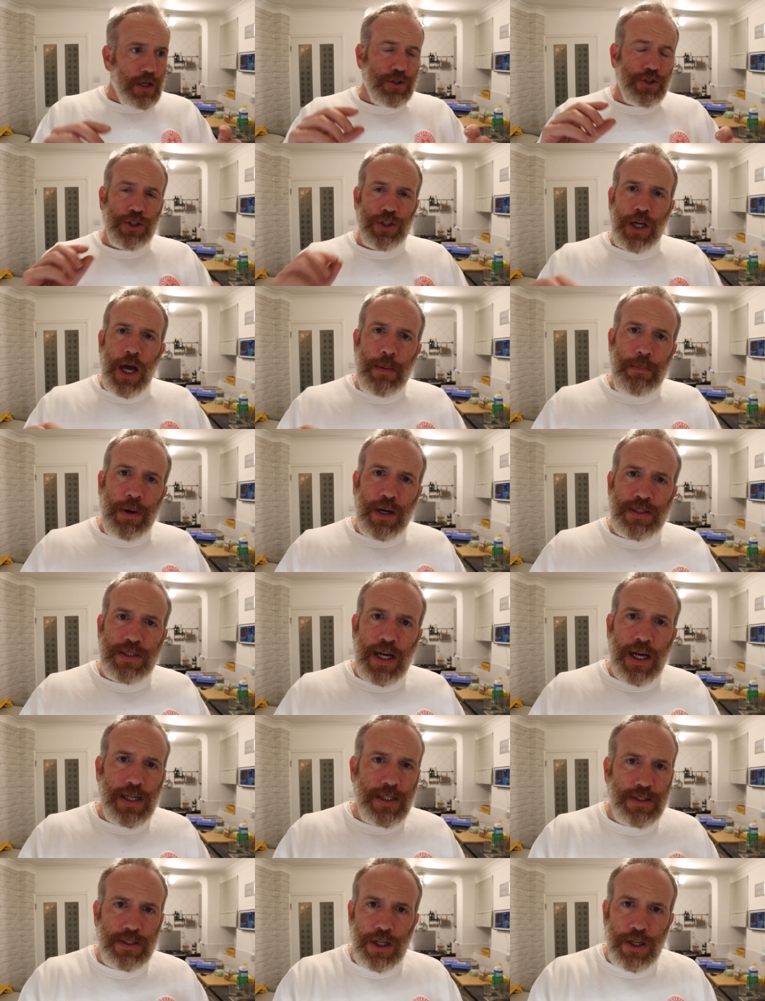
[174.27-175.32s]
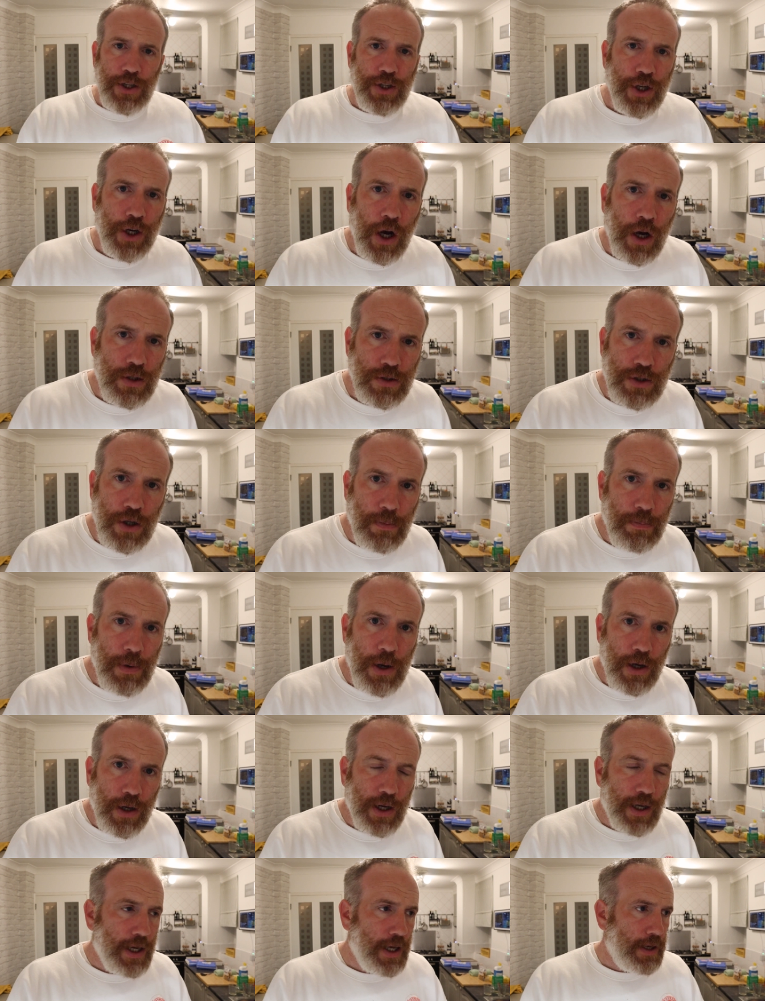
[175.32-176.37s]
Just going by taste, you can't top
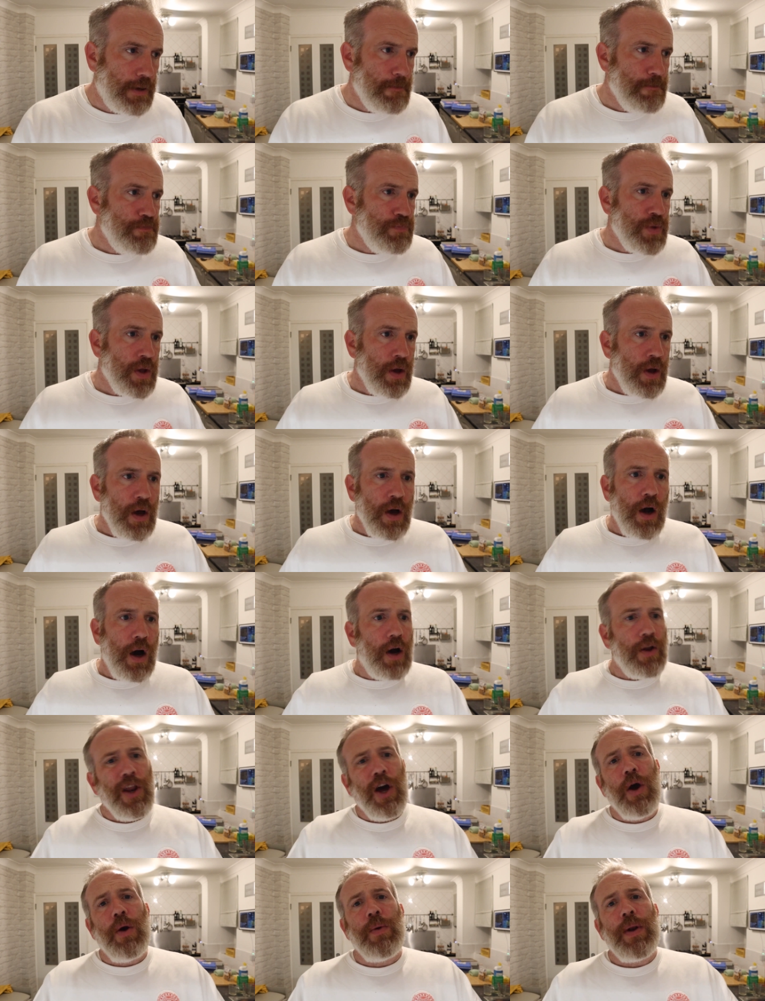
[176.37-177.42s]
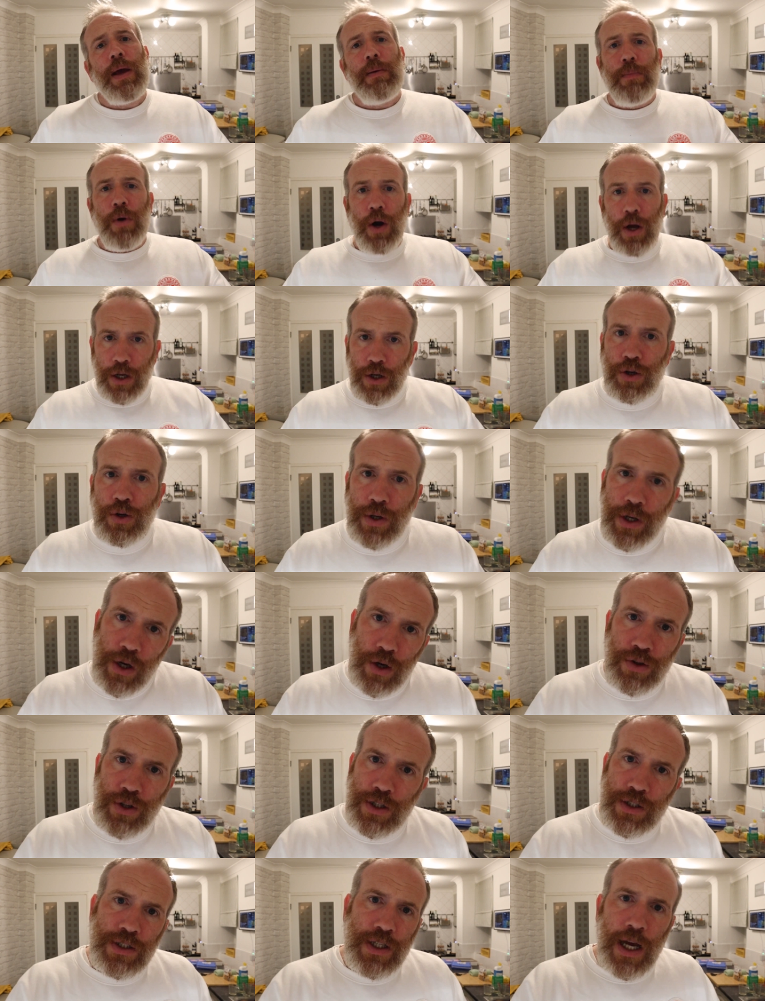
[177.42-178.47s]
Burger King. I know they might cook it
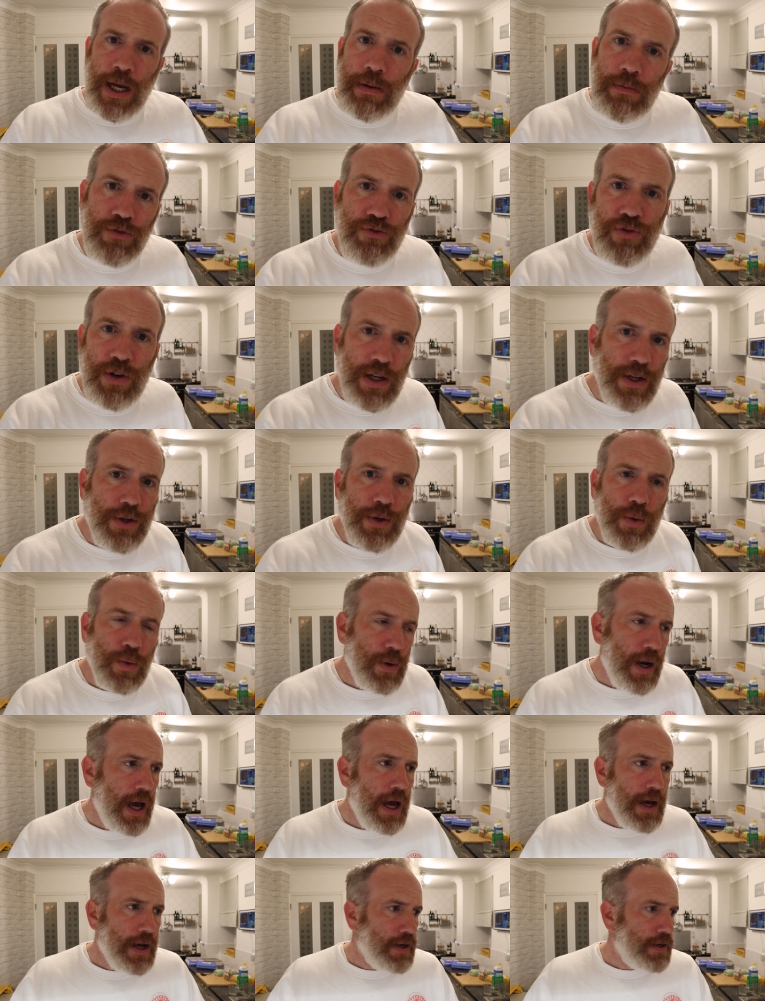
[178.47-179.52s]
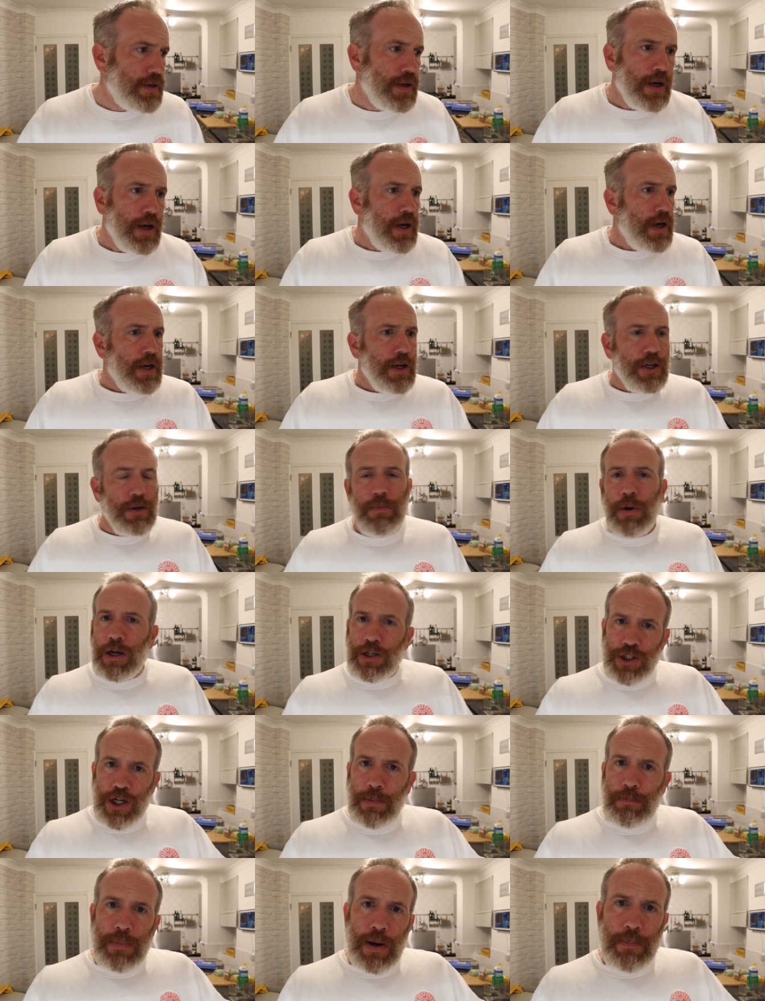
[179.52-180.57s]
on the same grill and all that and you might
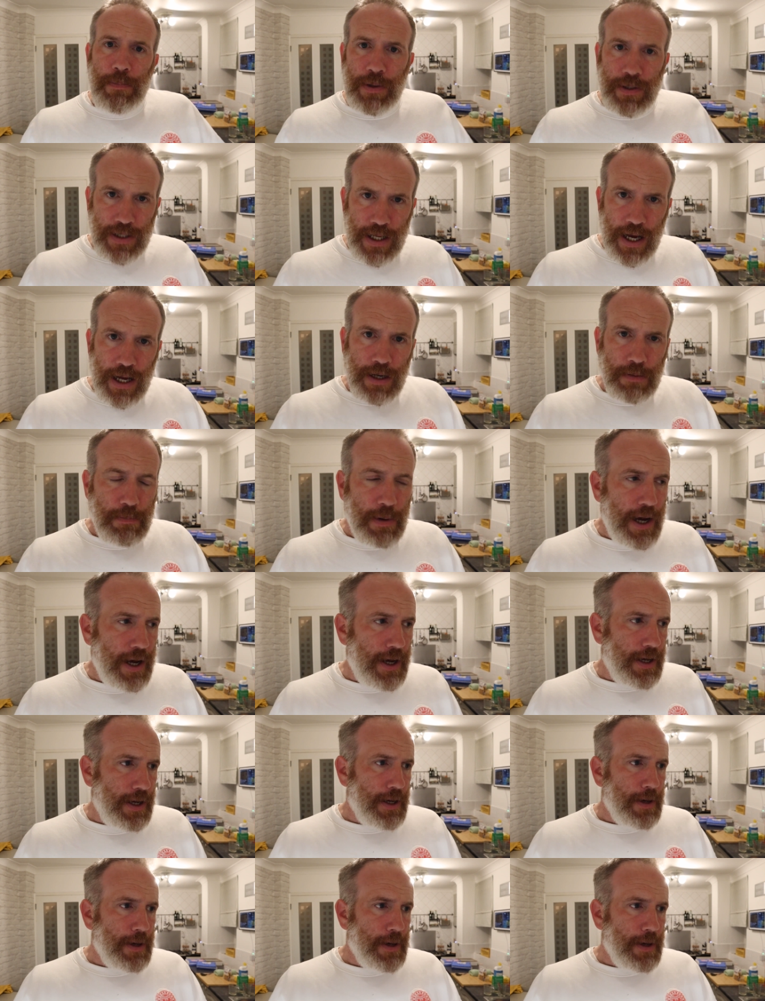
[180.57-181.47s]
jump up and down about